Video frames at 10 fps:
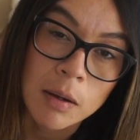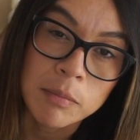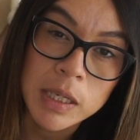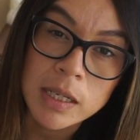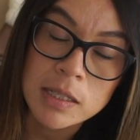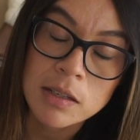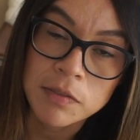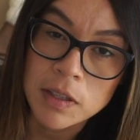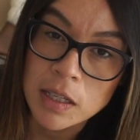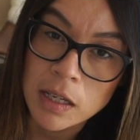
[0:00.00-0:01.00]
because
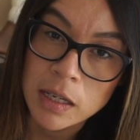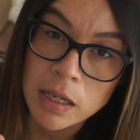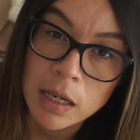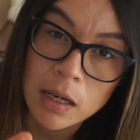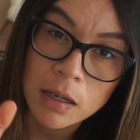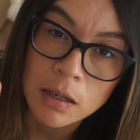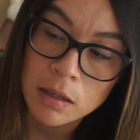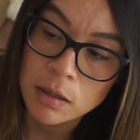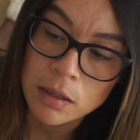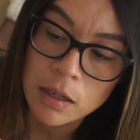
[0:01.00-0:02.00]
if the
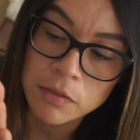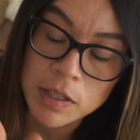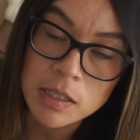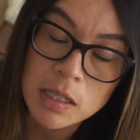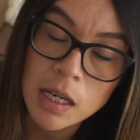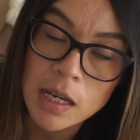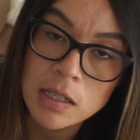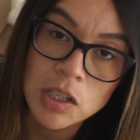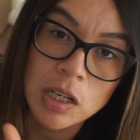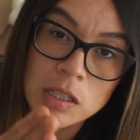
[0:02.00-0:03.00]

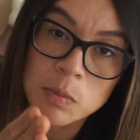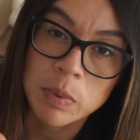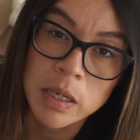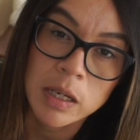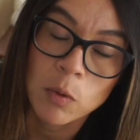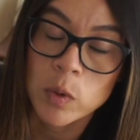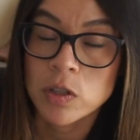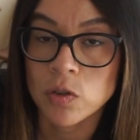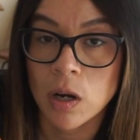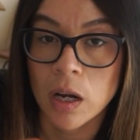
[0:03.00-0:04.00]
Zcash is being
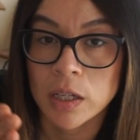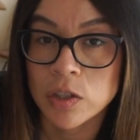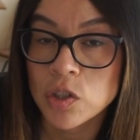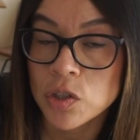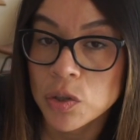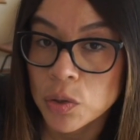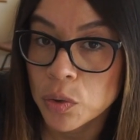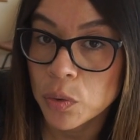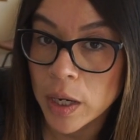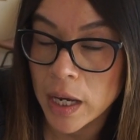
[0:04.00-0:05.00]
withdrawn
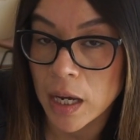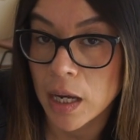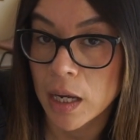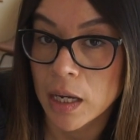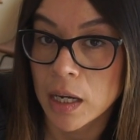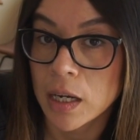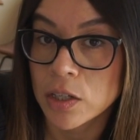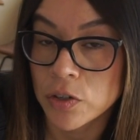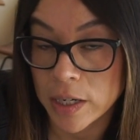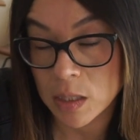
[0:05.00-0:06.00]
to a
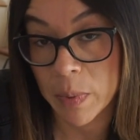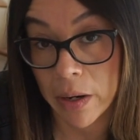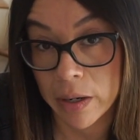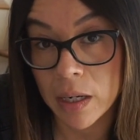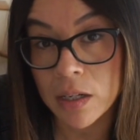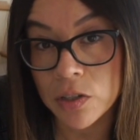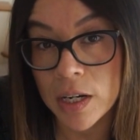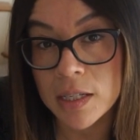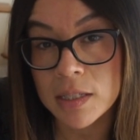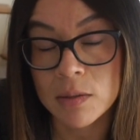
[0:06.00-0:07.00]
transparent
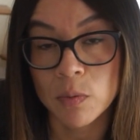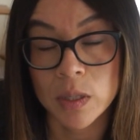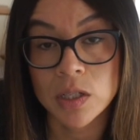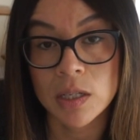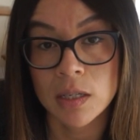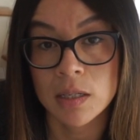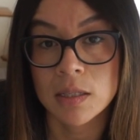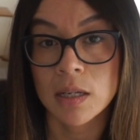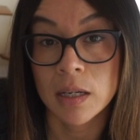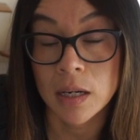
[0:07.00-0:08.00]
address, which
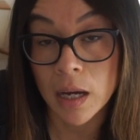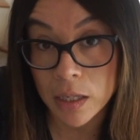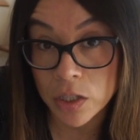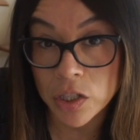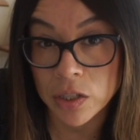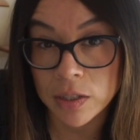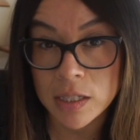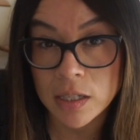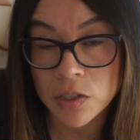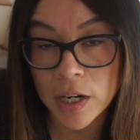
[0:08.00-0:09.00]
is an
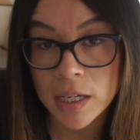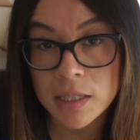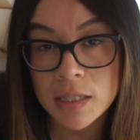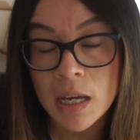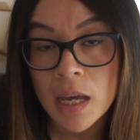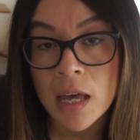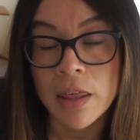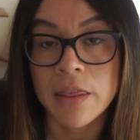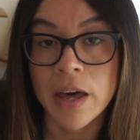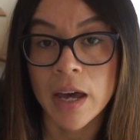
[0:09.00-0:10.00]
unshielded address,
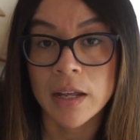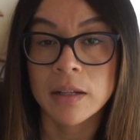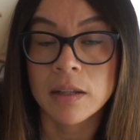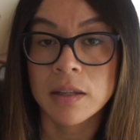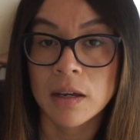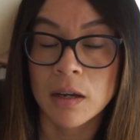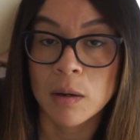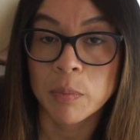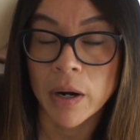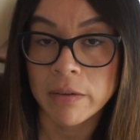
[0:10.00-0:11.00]
then
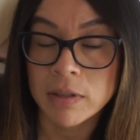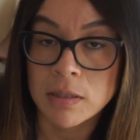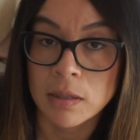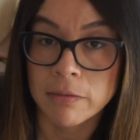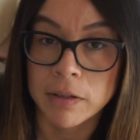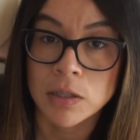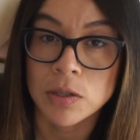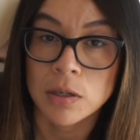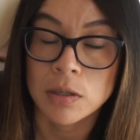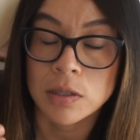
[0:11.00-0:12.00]
the privacy
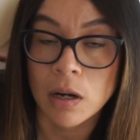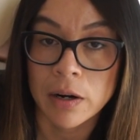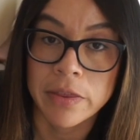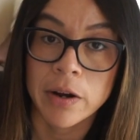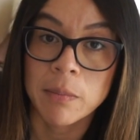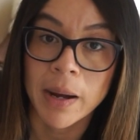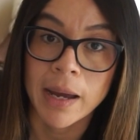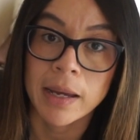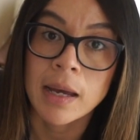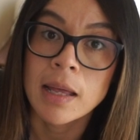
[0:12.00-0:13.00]
features are
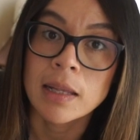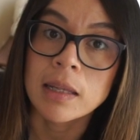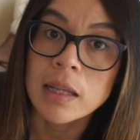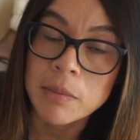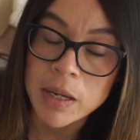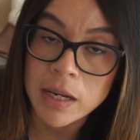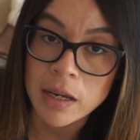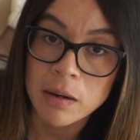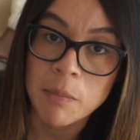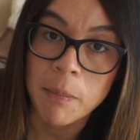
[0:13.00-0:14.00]
thereby
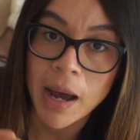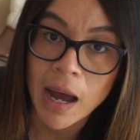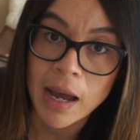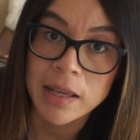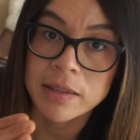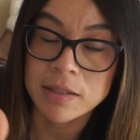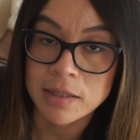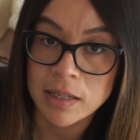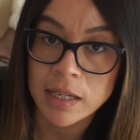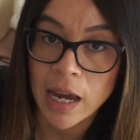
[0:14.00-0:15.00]
limited by the
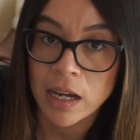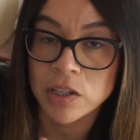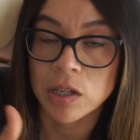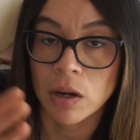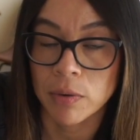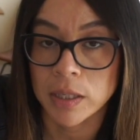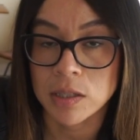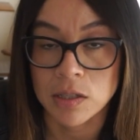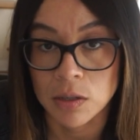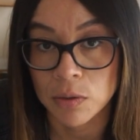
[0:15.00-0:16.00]
Zcash going
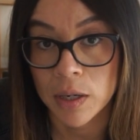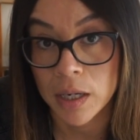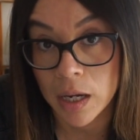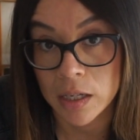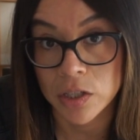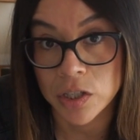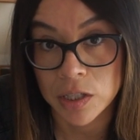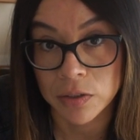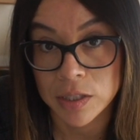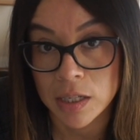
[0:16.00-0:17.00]
to an
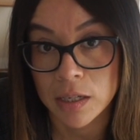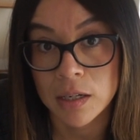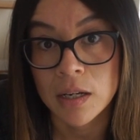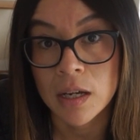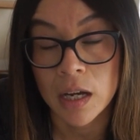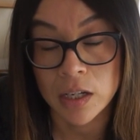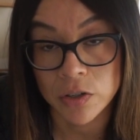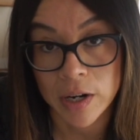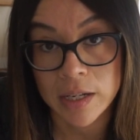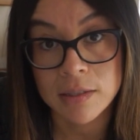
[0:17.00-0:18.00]
unshielded
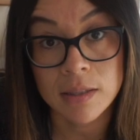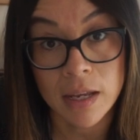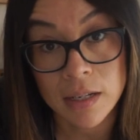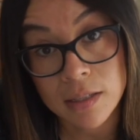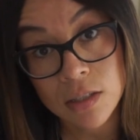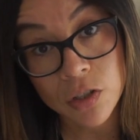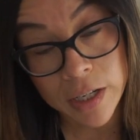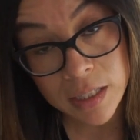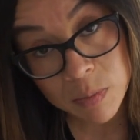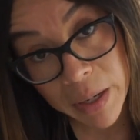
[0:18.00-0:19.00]
address that is
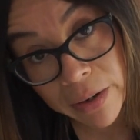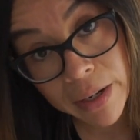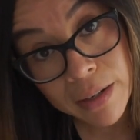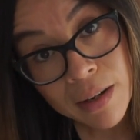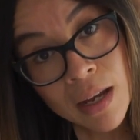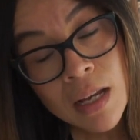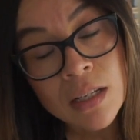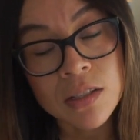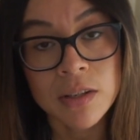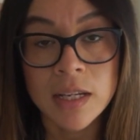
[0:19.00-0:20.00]
transparent.
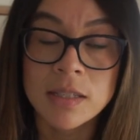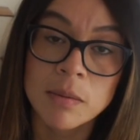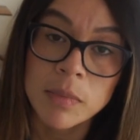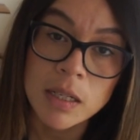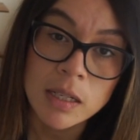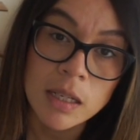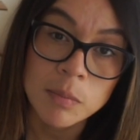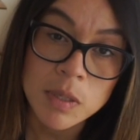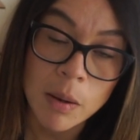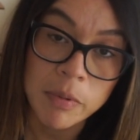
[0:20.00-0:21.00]
So that's something to
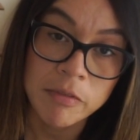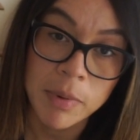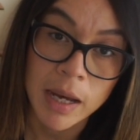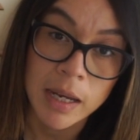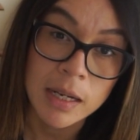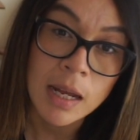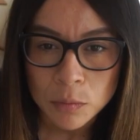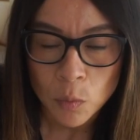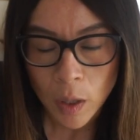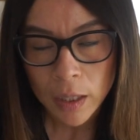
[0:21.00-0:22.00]
keep top of
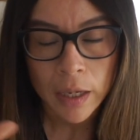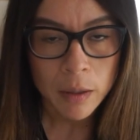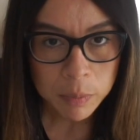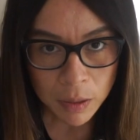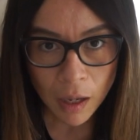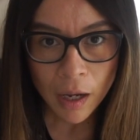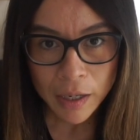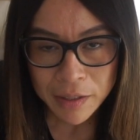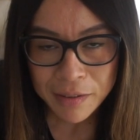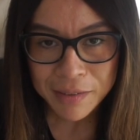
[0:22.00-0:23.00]
mind. While I
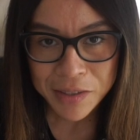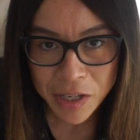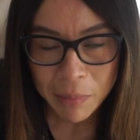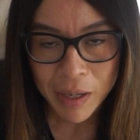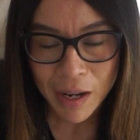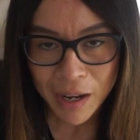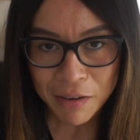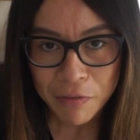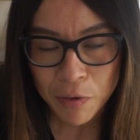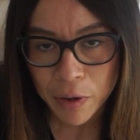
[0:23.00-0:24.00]
applaud
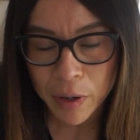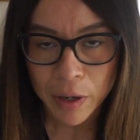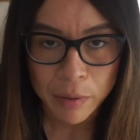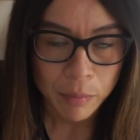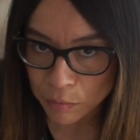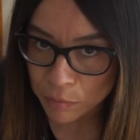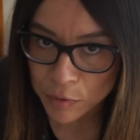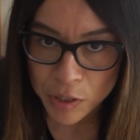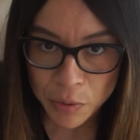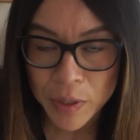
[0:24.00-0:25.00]
Gemini for
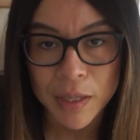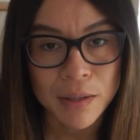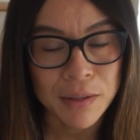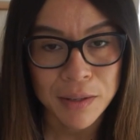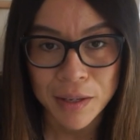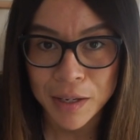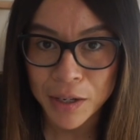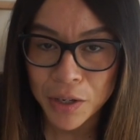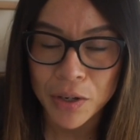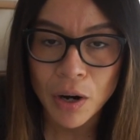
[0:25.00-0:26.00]
doing the
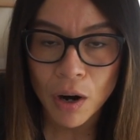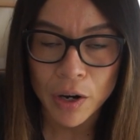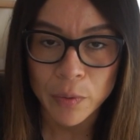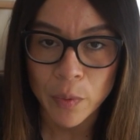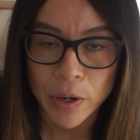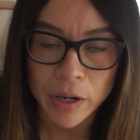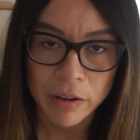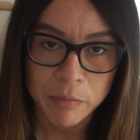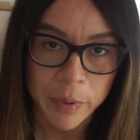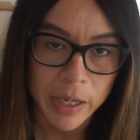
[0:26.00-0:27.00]
good hard work
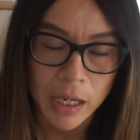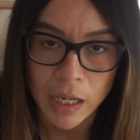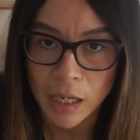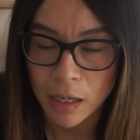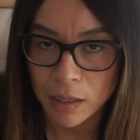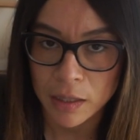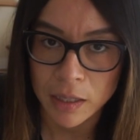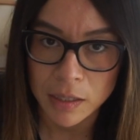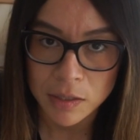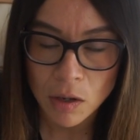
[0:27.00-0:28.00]
of bringing
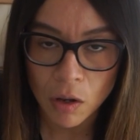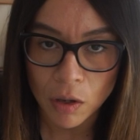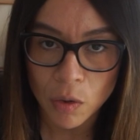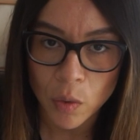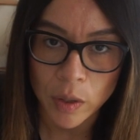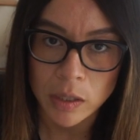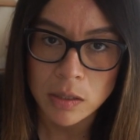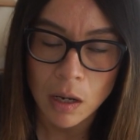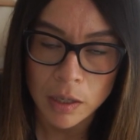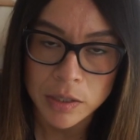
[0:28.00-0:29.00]
these altcoins
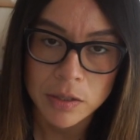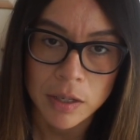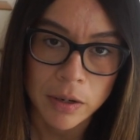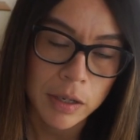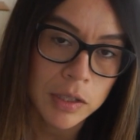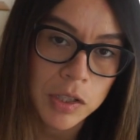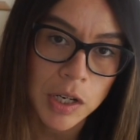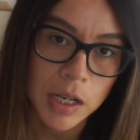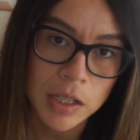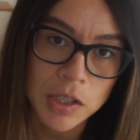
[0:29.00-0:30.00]
onto their
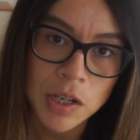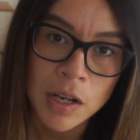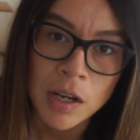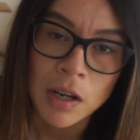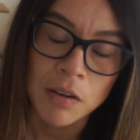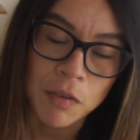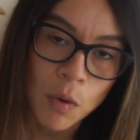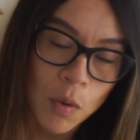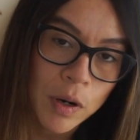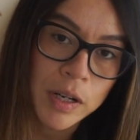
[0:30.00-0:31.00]
exchange, of
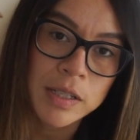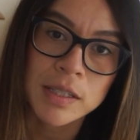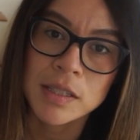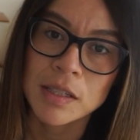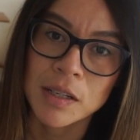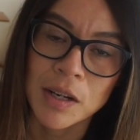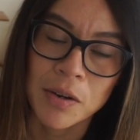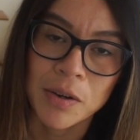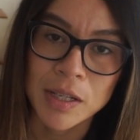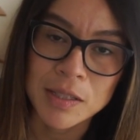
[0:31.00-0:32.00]
course, you
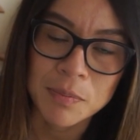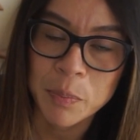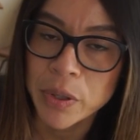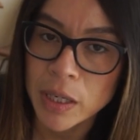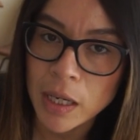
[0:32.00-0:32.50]
know, it's pretty